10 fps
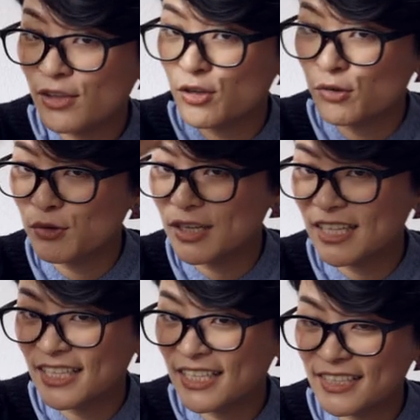You're
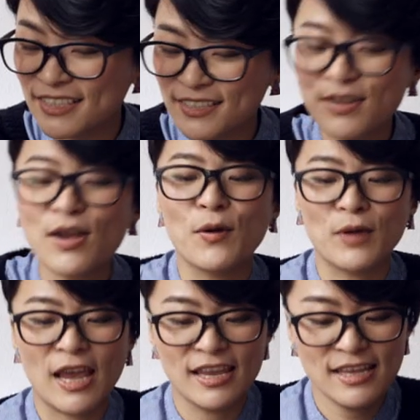reading this?
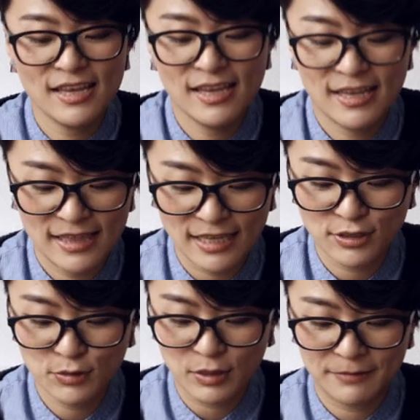Okay, let's
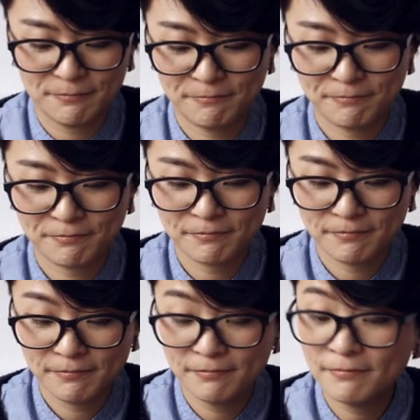do it.
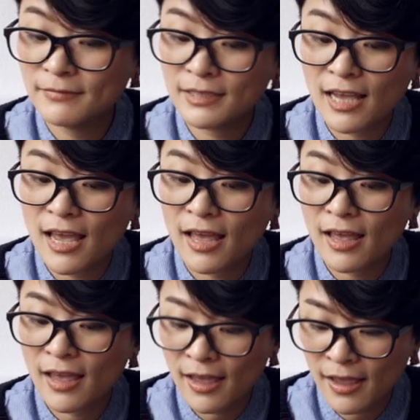
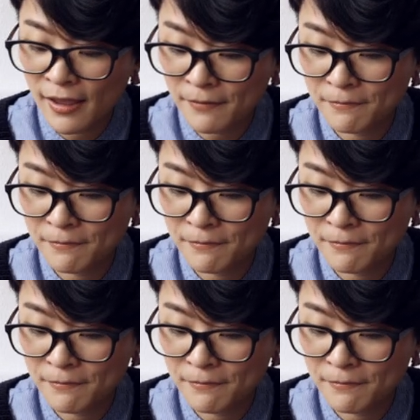Re.